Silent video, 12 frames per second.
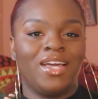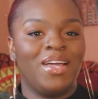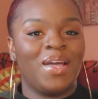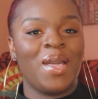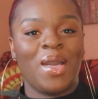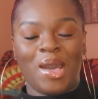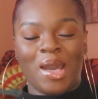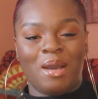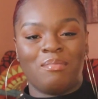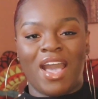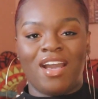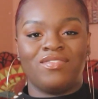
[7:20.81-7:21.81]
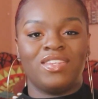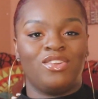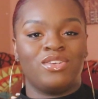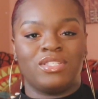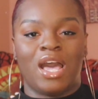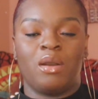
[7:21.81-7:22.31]
I have a
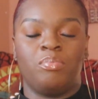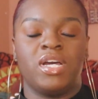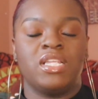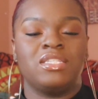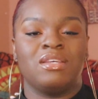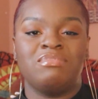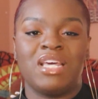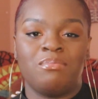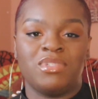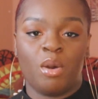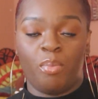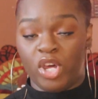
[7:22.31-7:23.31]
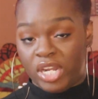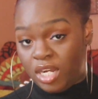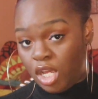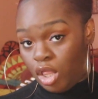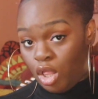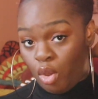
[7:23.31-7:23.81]
little sock bun. Sometimes I'll put
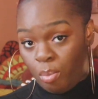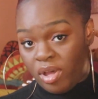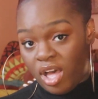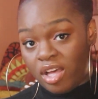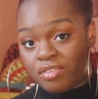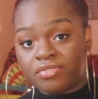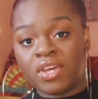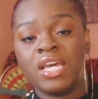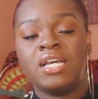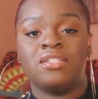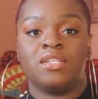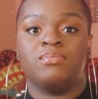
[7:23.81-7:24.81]
in a low puff.